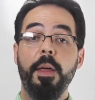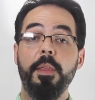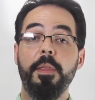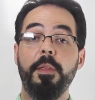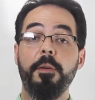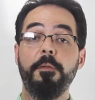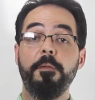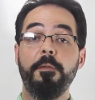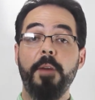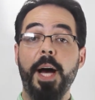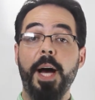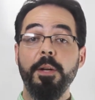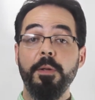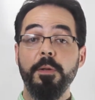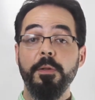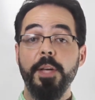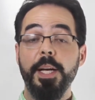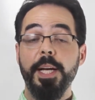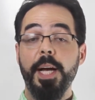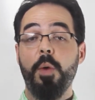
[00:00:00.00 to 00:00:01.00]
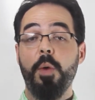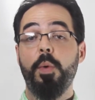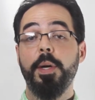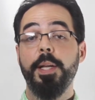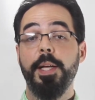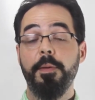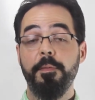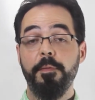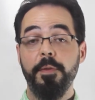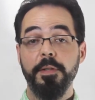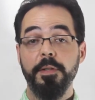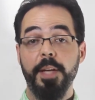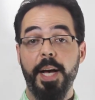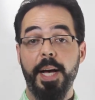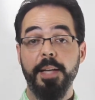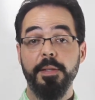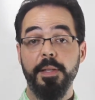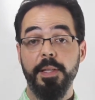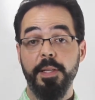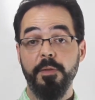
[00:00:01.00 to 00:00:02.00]
The final thing I want to
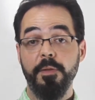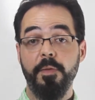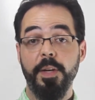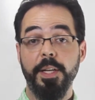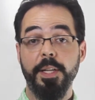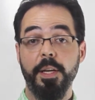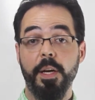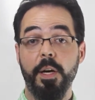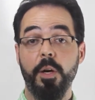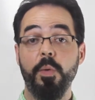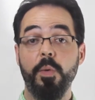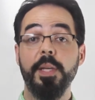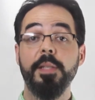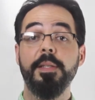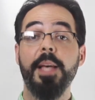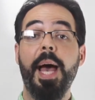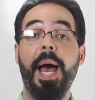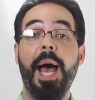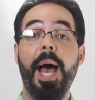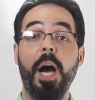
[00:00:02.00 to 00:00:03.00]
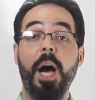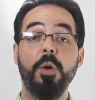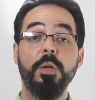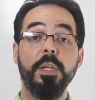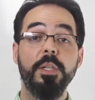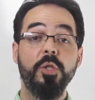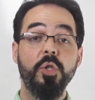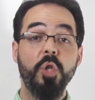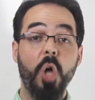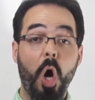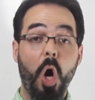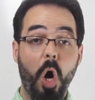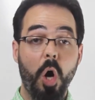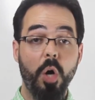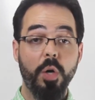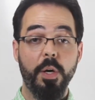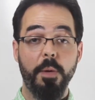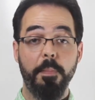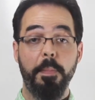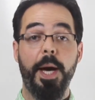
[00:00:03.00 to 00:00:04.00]
emphasize in this video is how to
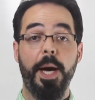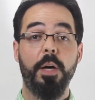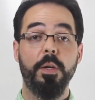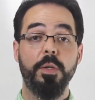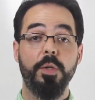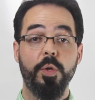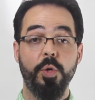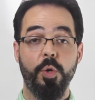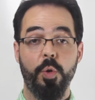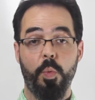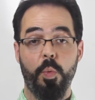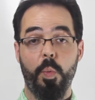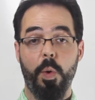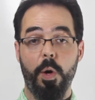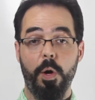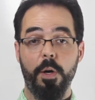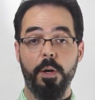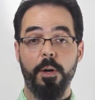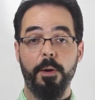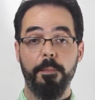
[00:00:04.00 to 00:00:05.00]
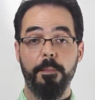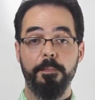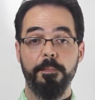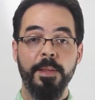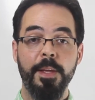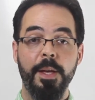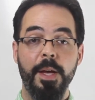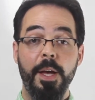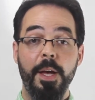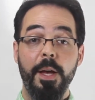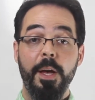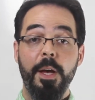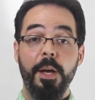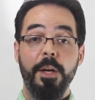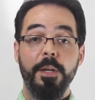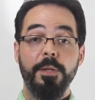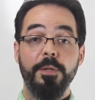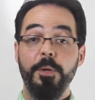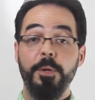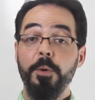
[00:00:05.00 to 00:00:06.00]
talk about your work.
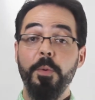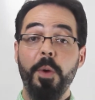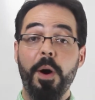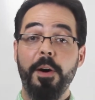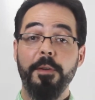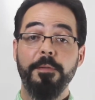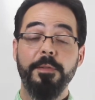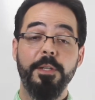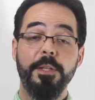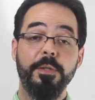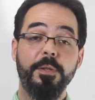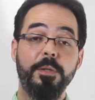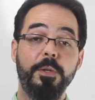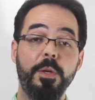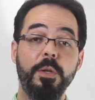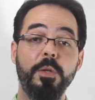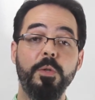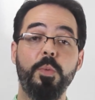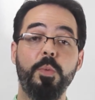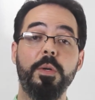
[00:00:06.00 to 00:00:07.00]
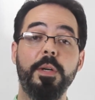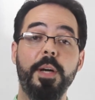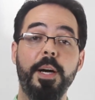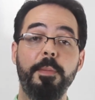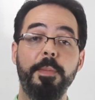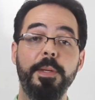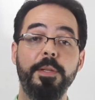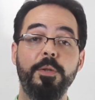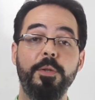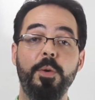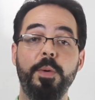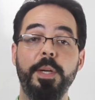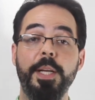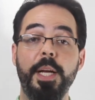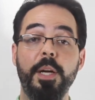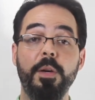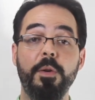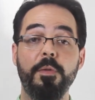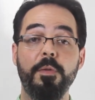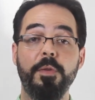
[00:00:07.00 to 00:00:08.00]
Too often, students will come into an
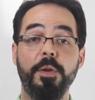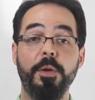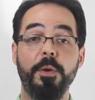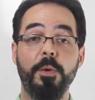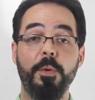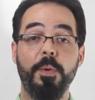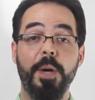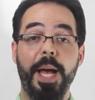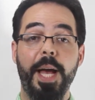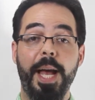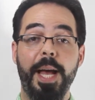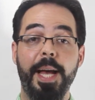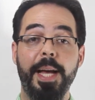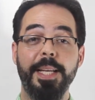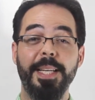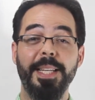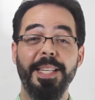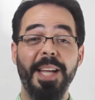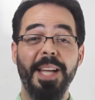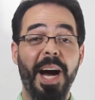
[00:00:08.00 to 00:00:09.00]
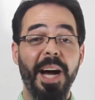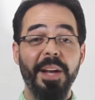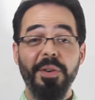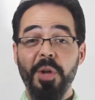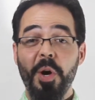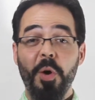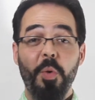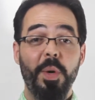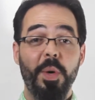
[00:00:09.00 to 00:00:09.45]
interview and not know